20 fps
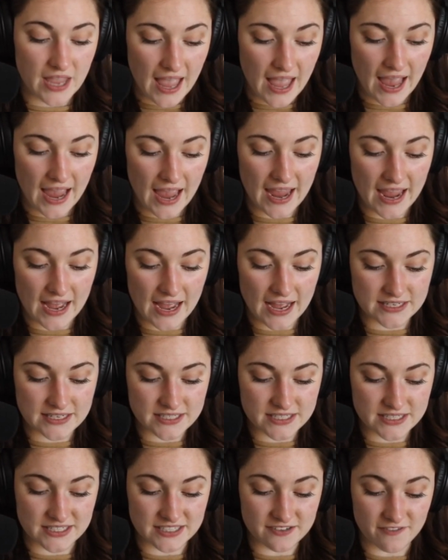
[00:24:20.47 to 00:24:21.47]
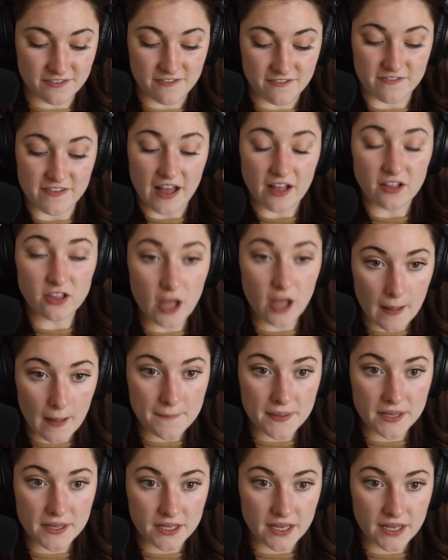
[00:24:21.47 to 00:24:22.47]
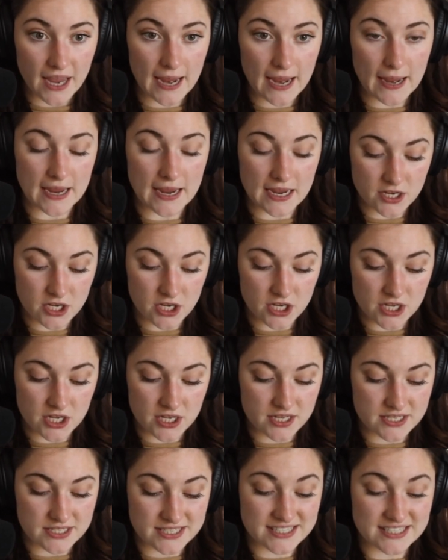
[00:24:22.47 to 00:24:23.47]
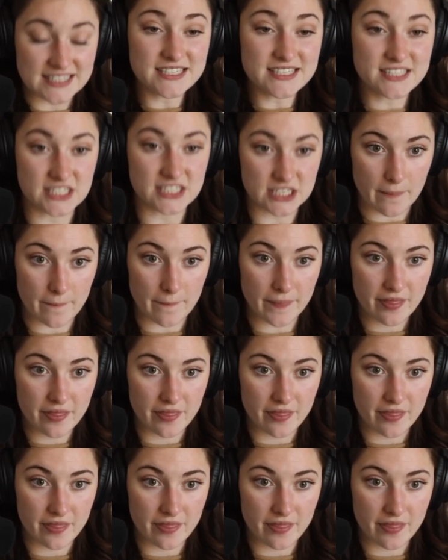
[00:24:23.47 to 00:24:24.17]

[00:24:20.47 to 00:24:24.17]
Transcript: and develop a system